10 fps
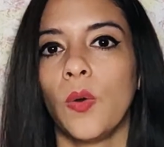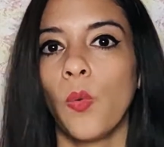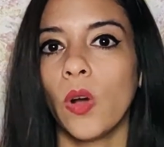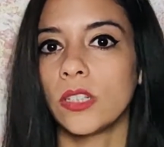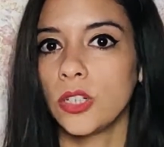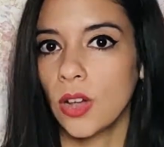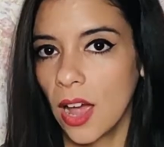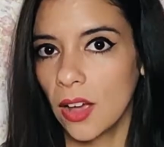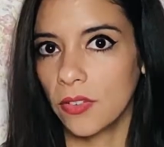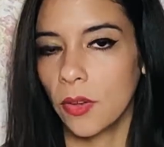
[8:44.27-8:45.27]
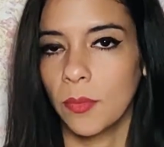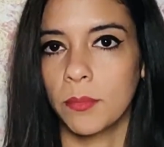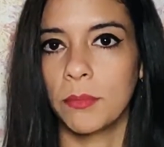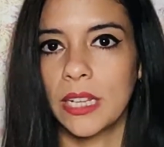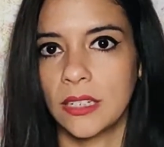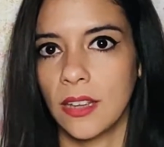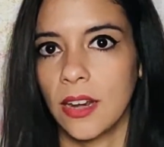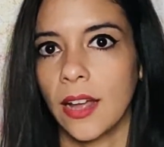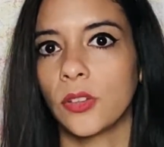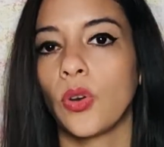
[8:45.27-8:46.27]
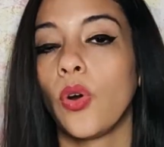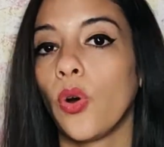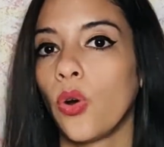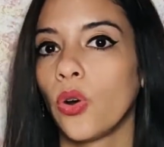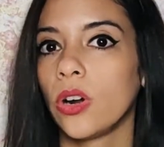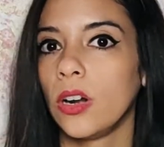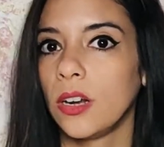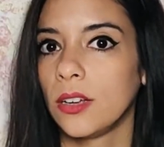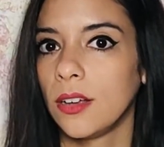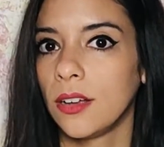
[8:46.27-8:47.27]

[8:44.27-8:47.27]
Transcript: Once you have bachillerato or